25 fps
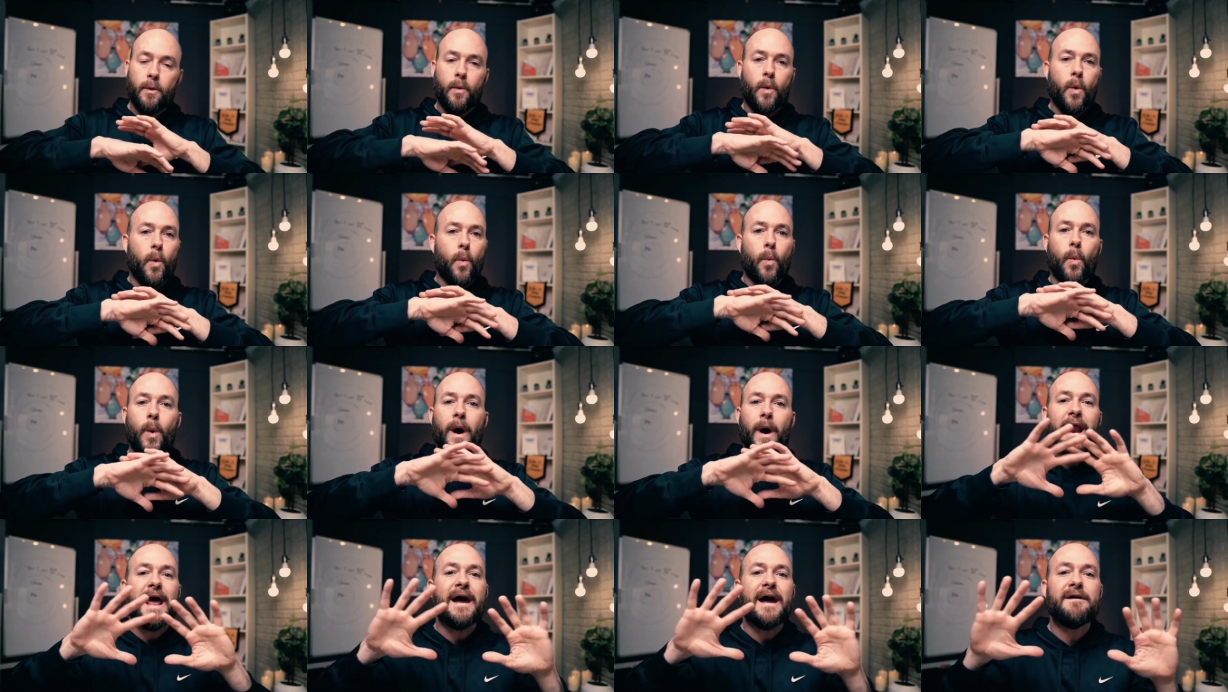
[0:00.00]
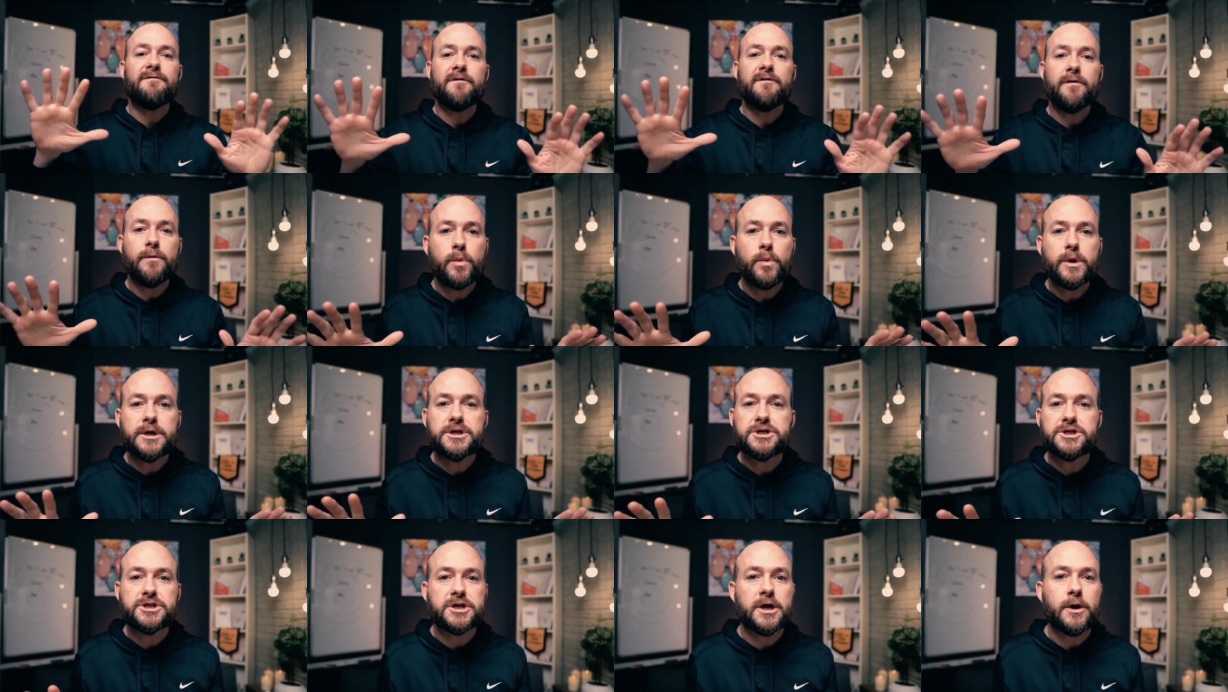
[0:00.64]
Whatever
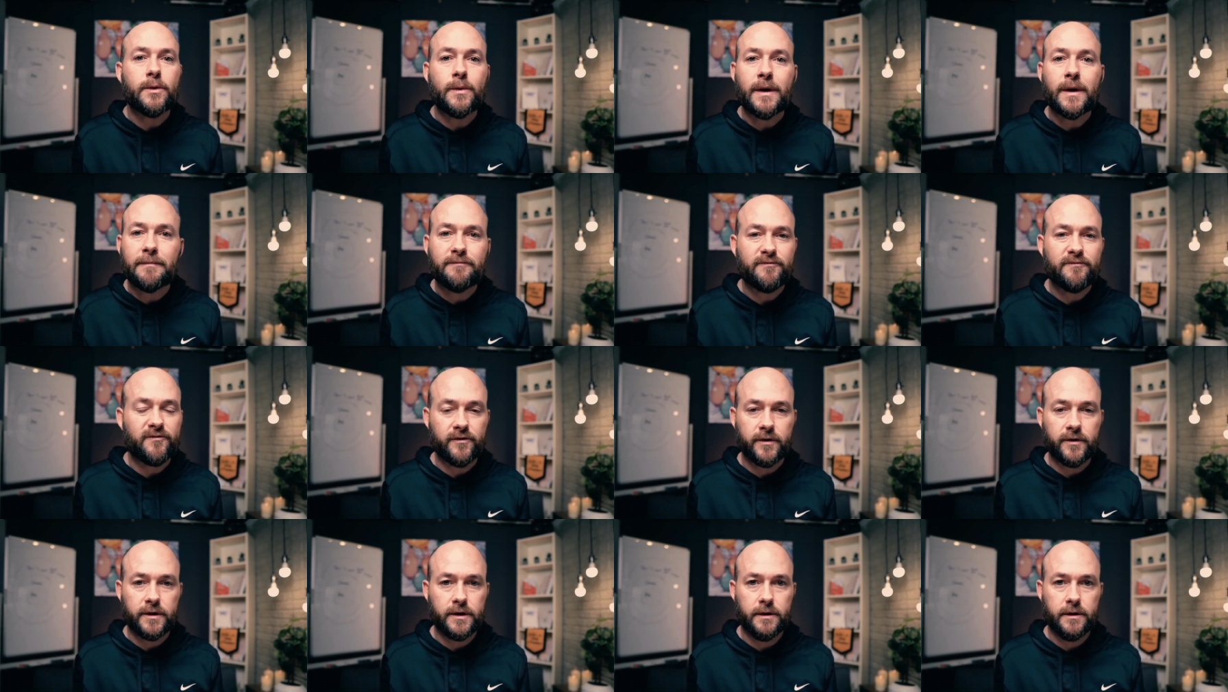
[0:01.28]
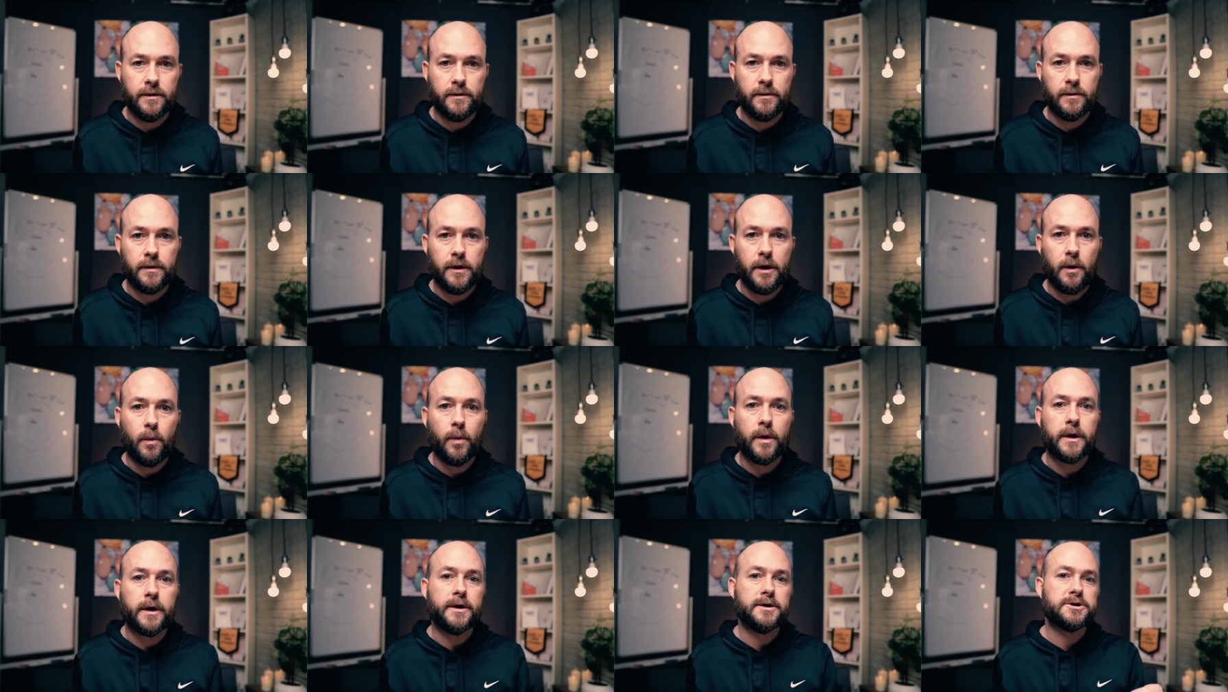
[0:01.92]
would show up for you
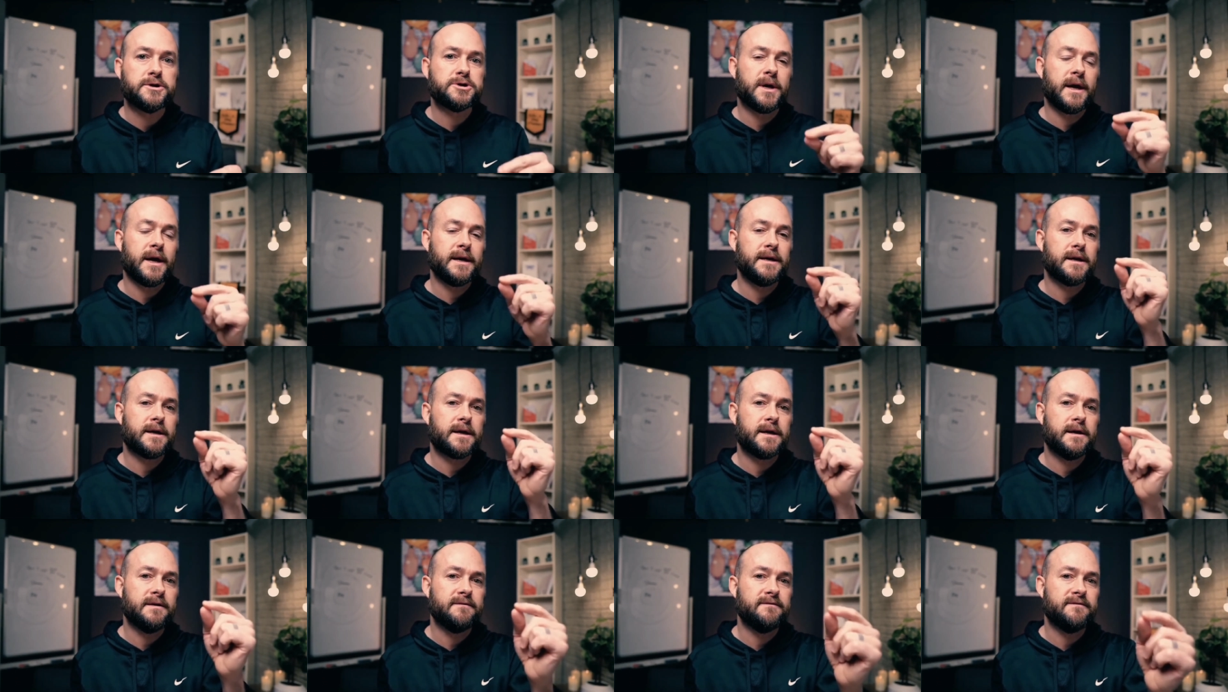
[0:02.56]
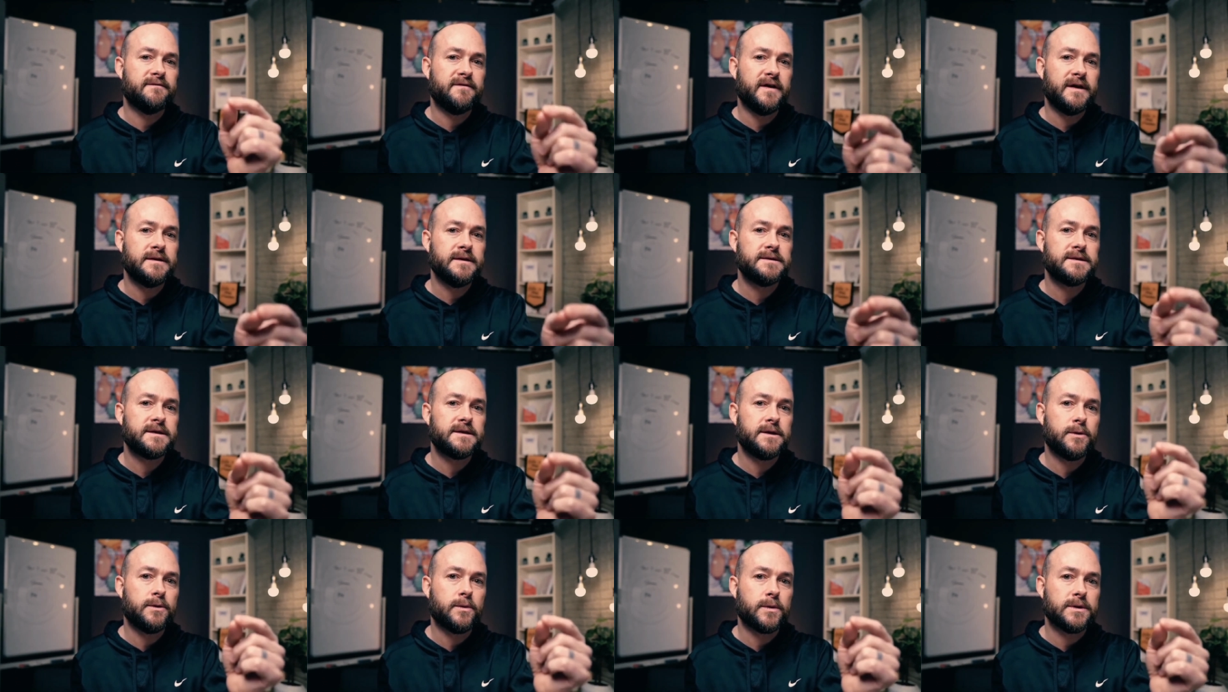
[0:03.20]
where you're trying to
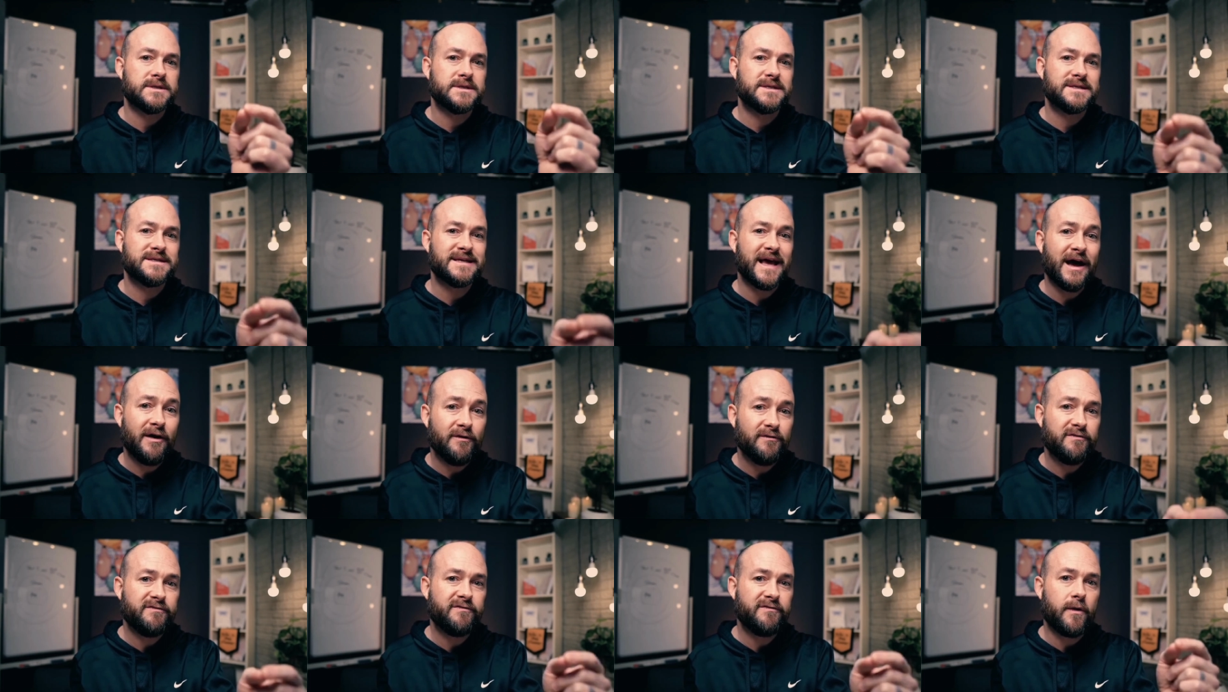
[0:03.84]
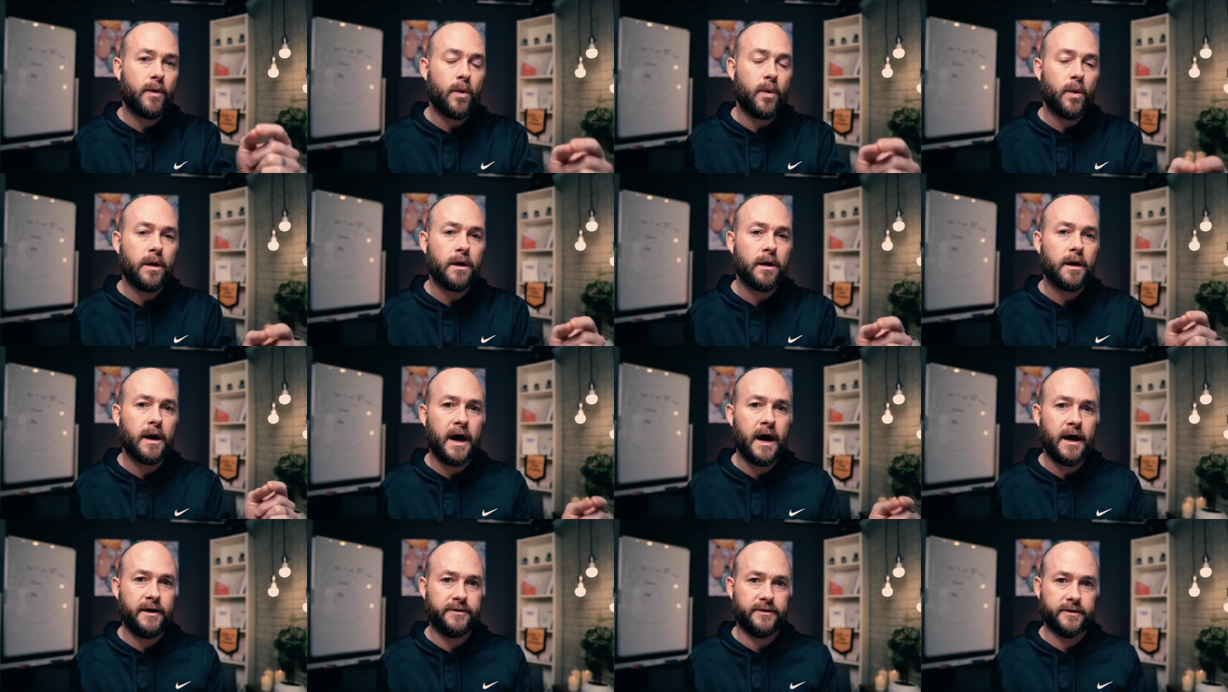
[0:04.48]
convince yourself or
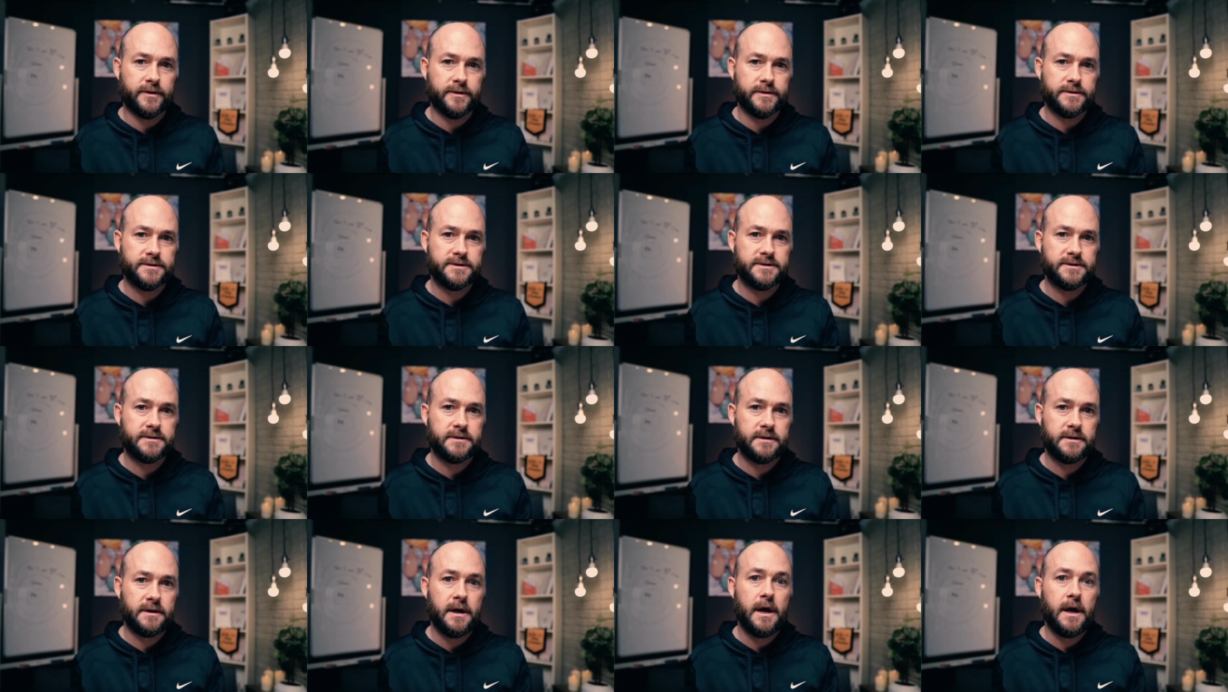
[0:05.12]
others